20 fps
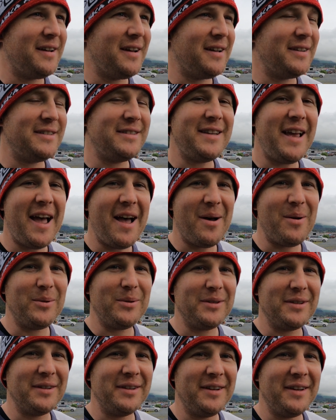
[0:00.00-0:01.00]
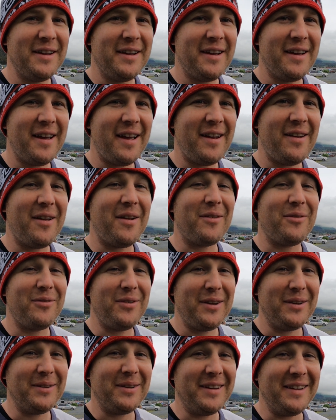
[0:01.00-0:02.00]
a sound and not a
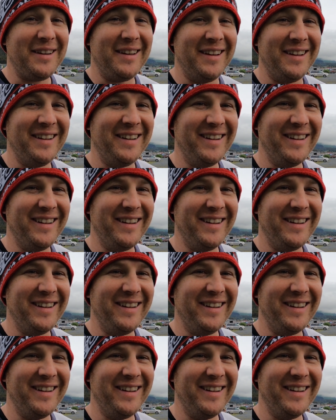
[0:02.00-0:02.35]
feeling.